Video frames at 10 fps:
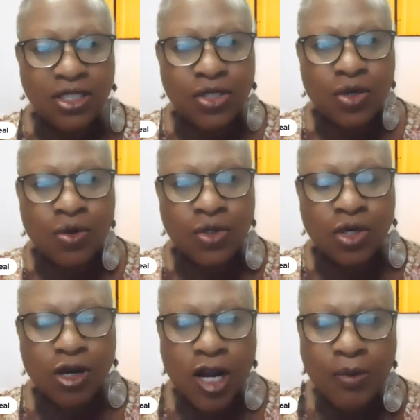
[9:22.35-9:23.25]
your
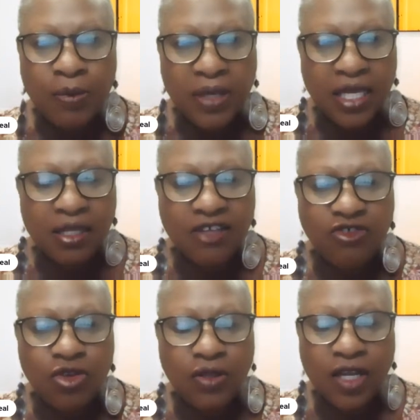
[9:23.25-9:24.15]
curb appeal.
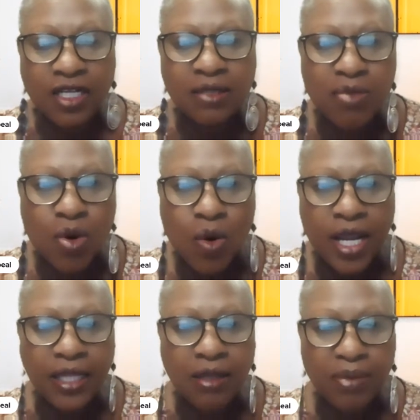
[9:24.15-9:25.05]
There's more
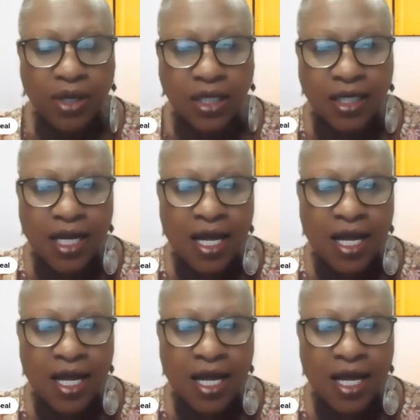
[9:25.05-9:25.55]
in the book.